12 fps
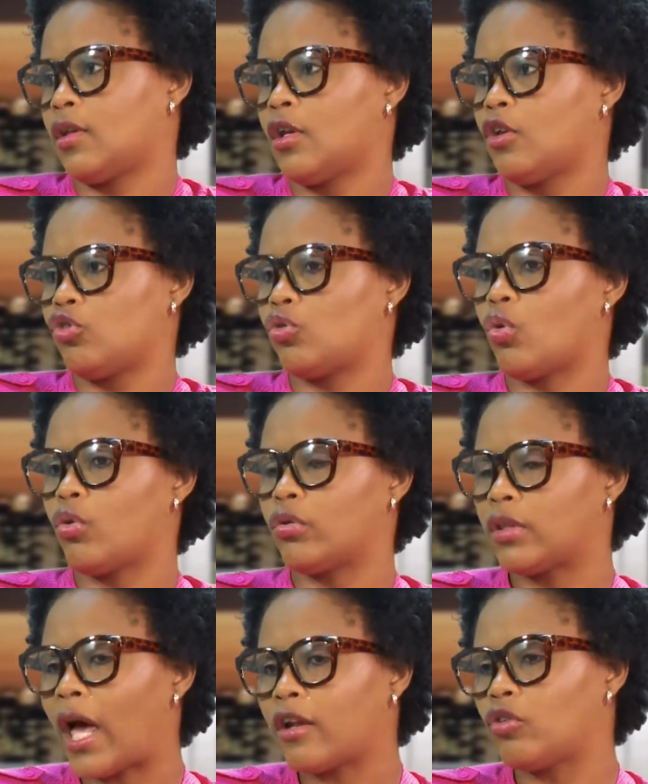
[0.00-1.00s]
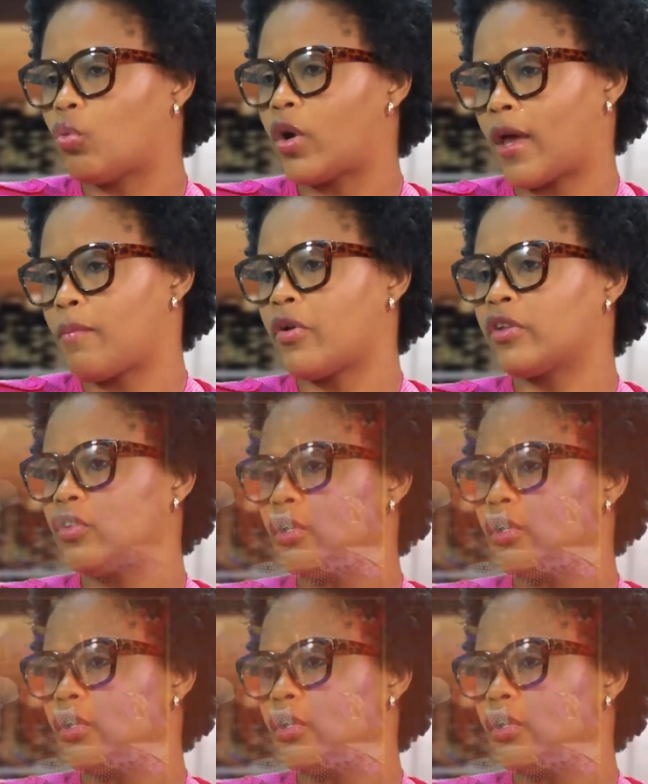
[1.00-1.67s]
Mm-hmm. So that is what I bring to the